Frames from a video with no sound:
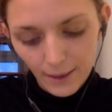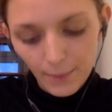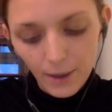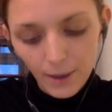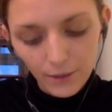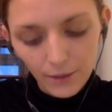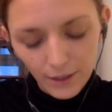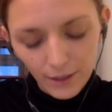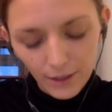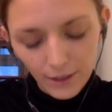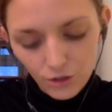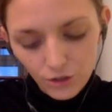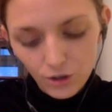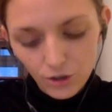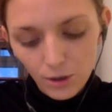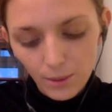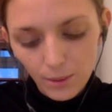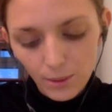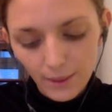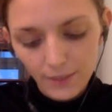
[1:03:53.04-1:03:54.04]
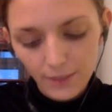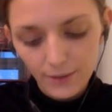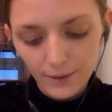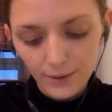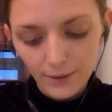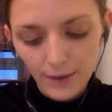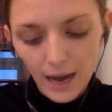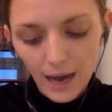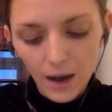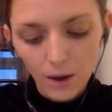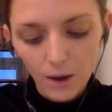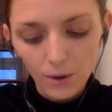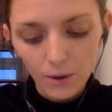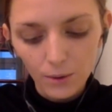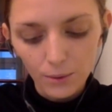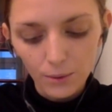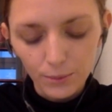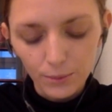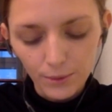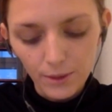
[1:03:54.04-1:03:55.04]
the issue about
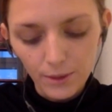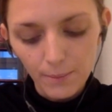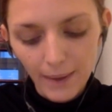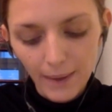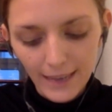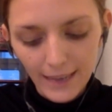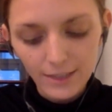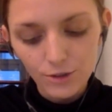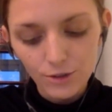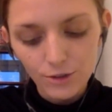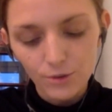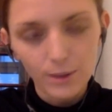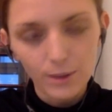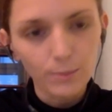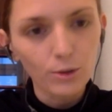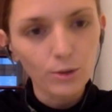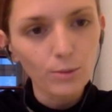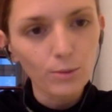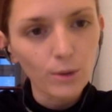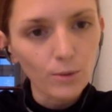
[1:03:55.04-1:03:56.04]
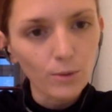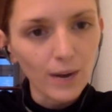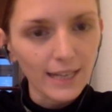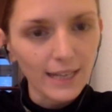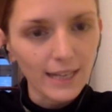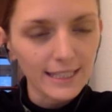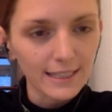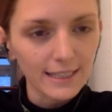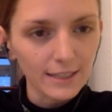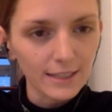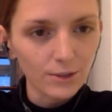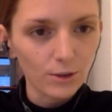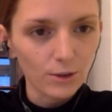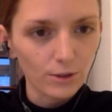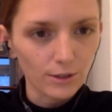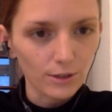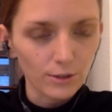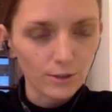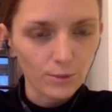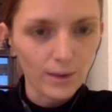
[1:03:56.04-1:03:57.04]
how the mainstream human rights discourse
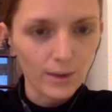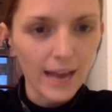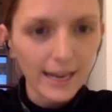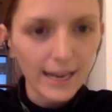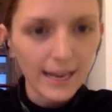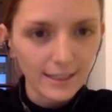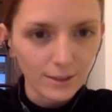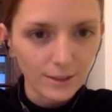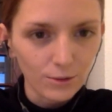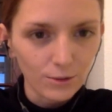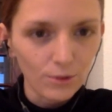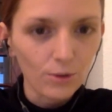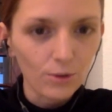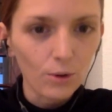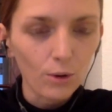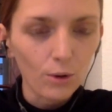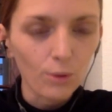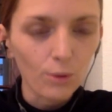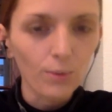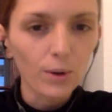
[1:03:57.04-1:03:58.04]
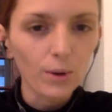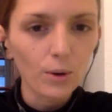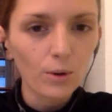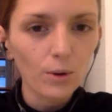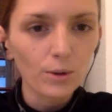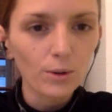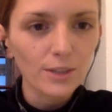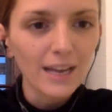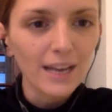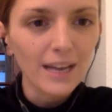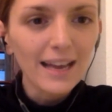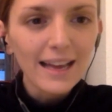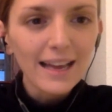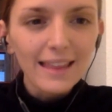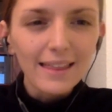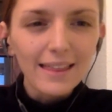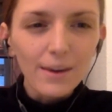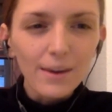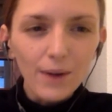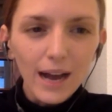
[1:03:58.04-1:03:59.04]
is reacting to the Koglweogos,
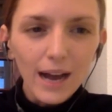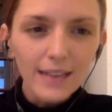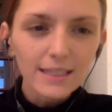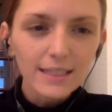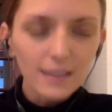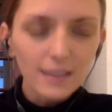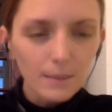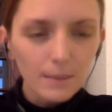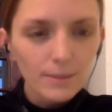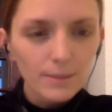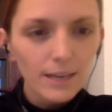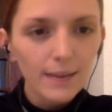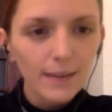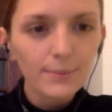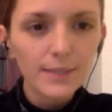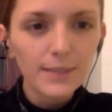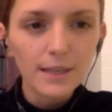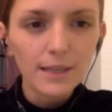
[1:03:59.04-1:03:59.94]
there are sometimes some